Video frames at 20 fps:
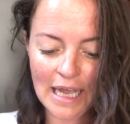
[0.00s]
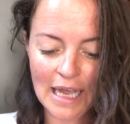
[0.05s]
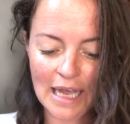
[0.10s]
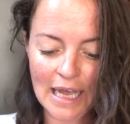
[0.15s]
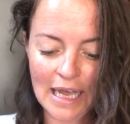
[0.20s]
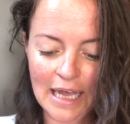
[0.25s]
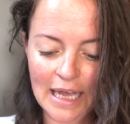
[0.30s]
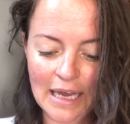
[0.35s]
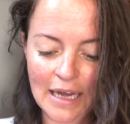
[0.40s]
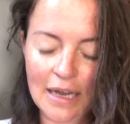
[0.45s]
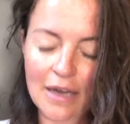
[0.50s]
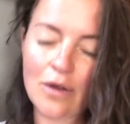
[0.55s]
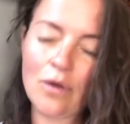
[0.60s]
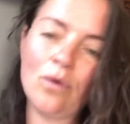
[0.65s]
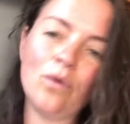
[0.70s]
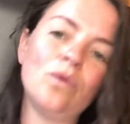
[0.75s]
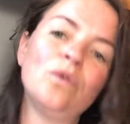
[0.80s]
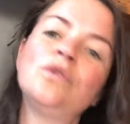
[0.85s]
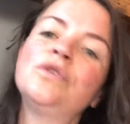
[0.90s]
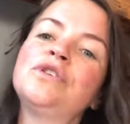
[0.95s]
and it
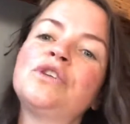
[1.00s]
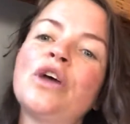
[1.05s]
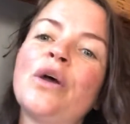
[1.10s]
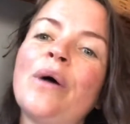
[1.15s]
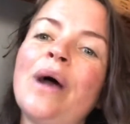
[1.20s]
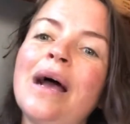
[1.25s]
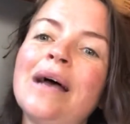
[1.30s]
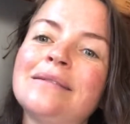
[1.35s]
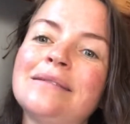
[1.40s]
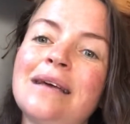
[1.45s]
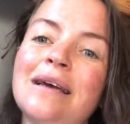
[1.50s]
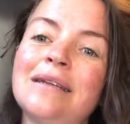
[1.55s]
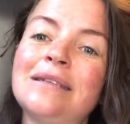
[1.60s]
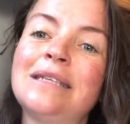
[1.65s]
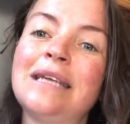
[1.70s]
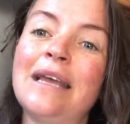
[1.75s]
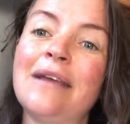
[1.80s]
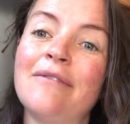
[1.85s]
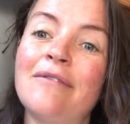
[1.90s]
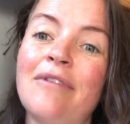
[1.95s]
also has
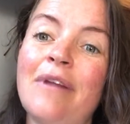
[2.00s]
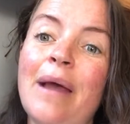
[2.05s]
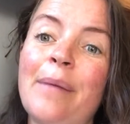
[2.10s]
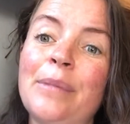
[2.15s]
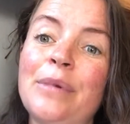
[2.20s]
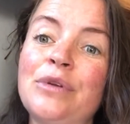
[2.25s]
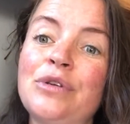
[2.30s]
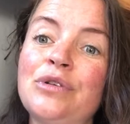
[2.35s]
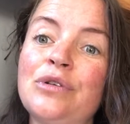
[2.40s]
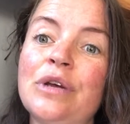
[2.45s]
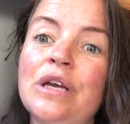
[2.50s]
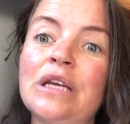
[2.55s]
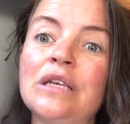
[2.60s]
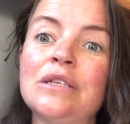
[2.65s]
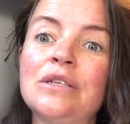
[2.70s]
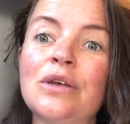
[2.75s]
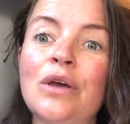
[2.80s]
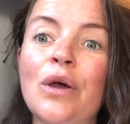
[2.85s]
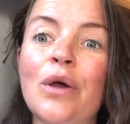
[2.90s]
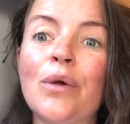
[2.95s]
anti-inflammatory.
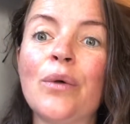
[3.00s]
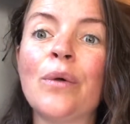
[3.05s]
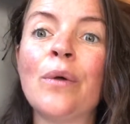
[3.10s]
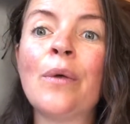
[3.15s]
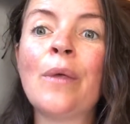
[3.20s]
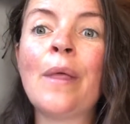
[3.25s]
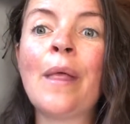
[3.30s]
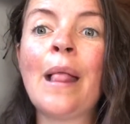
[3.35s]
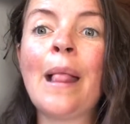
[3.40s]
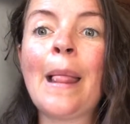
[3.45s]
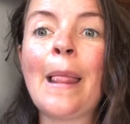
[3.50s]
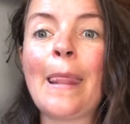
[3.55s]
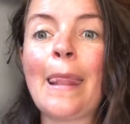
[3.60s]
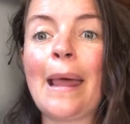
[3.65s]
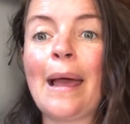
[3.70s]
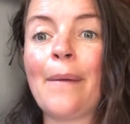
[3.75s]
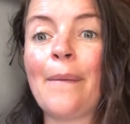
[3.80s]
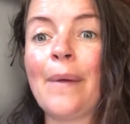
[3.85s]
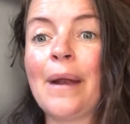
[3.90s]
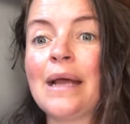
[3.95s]
So
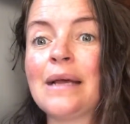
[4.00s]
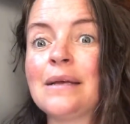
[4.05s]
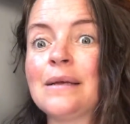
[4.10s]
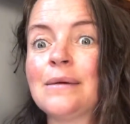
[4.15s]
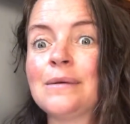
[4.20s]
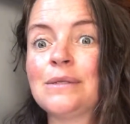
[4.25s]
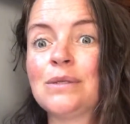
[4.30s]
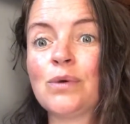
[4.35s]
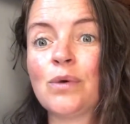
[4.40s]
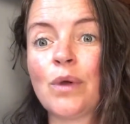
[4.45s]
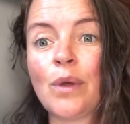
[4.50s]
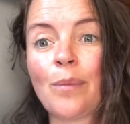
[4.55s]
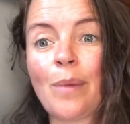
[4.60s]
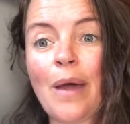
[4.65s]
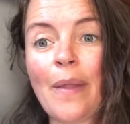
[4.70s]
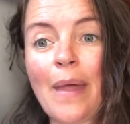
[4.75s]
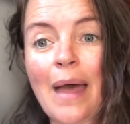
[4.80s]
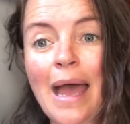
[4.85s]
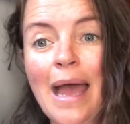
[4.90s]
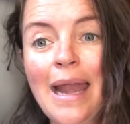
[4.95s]
like when I was talking
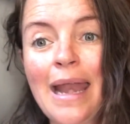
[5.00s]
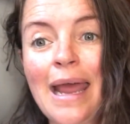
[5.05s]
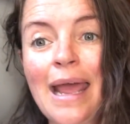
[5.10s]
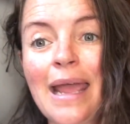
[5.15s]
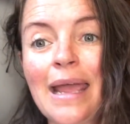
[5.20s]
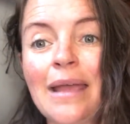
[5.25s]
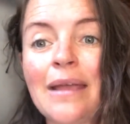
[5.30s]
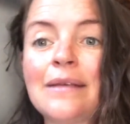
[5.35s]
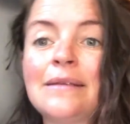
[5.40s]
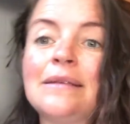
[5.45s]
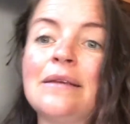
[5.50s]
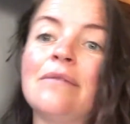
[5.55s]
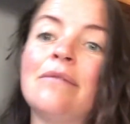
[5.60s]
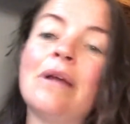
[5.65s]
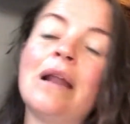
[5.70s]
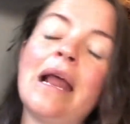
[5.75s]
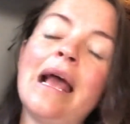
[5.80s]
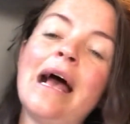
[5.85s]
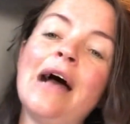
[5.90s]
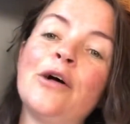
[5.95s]
about the headaches, it
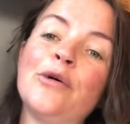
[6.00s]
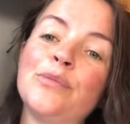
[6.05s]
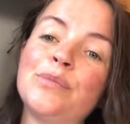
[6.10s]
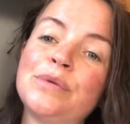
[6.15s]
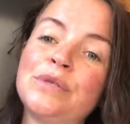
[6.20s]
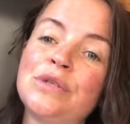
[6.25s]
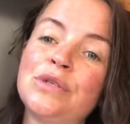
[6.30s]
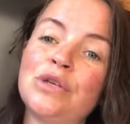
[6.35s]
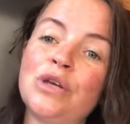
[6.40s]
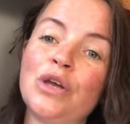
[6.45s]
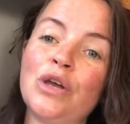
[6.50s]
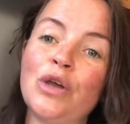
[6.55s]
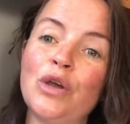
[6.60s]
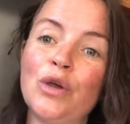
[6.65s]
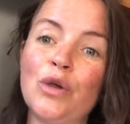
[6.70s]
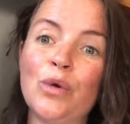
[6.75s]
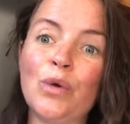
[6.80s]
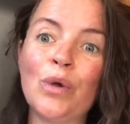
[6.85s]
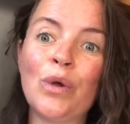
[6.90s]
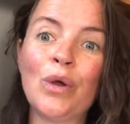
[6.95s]
really helps
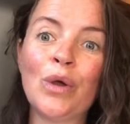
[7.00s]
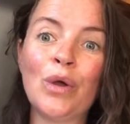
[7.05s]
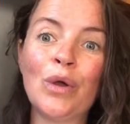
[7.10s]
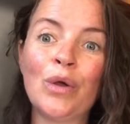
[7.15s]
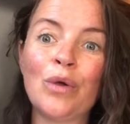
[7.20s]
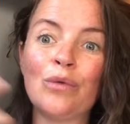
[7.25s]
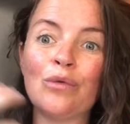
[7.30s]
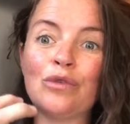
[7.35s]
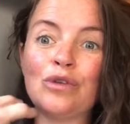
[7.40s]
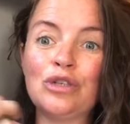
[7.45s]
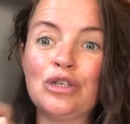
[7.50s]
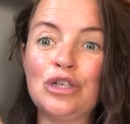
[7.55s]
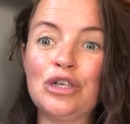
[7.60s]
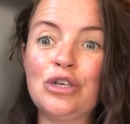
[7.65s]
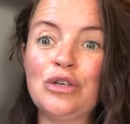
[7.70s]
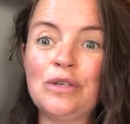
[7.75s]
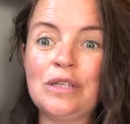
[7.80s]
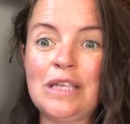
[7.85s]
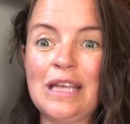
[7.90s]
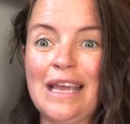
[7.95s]
to
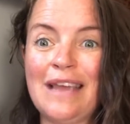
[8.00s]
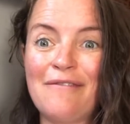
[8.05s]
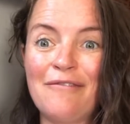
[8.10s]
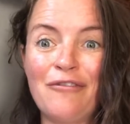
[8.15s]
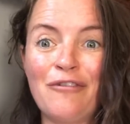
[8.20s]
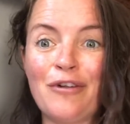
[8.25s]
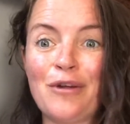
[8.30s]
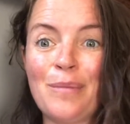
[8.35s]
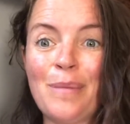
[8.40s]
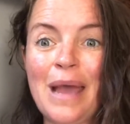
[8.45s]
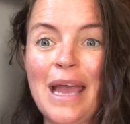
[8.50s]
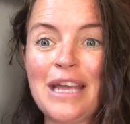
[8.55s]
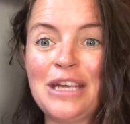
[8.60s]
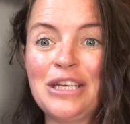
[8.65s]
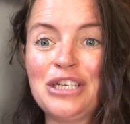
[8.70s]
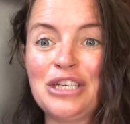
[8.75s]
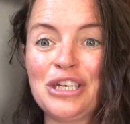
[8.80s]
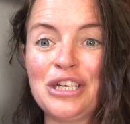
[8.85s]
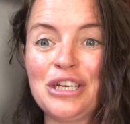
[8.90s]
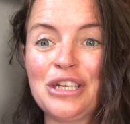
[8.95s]
reduce the
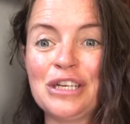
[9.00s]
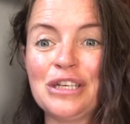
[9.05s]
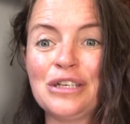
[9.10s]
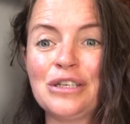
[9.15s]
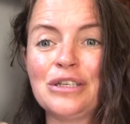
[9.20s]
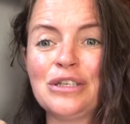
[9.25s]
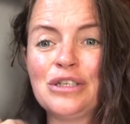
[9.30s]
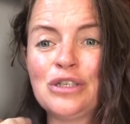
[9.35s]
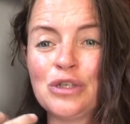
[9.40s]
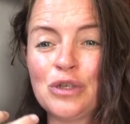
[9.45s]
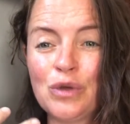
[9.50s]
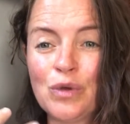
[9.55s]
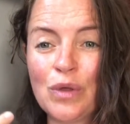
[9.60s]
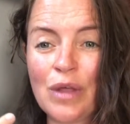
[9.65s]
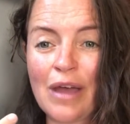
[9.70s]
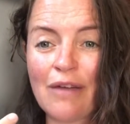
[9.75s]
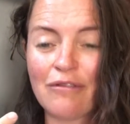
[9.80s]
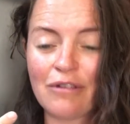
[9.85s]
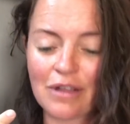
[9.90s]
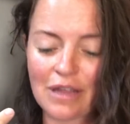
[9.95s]
inflammation and soothe
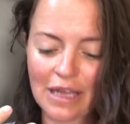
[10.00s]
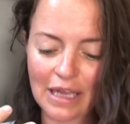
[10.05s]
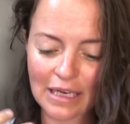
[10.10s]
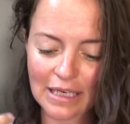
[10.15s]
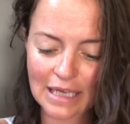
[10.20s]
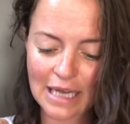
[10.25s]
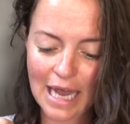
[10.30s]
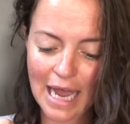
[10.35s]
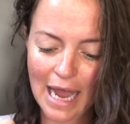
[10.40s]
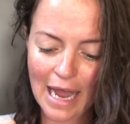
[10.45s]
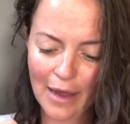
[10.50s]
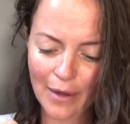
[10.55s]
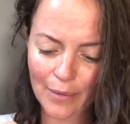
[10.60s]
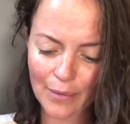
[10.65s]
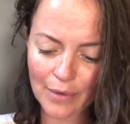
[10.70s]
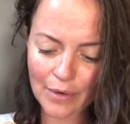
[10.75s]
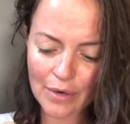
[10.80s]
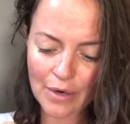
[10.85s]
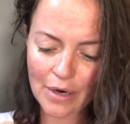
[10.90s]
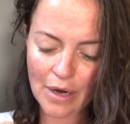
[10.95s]
everything
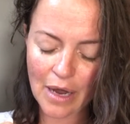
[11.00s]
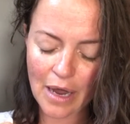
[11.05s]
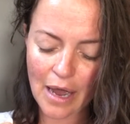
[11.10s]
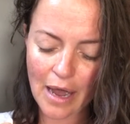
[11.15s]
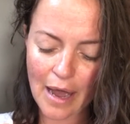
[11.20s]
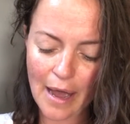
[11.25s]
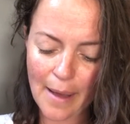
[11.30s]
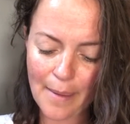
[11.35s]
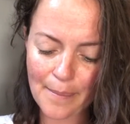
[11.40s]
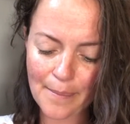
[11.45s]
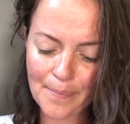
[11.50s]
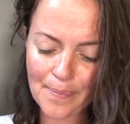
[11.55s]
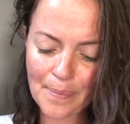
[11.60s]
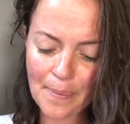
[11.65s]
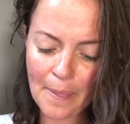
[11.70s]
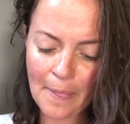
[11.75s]
down. And